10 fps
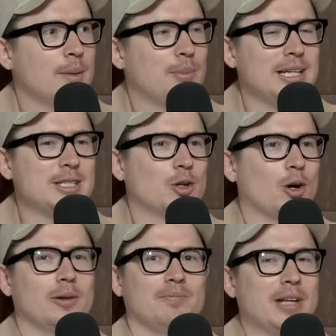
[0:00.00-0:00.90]
but he's
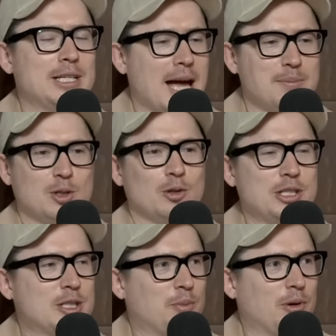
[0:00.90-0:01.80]
got he's absolutely
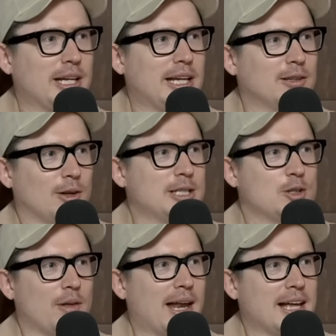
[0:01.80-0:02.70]
springy. Like he's got that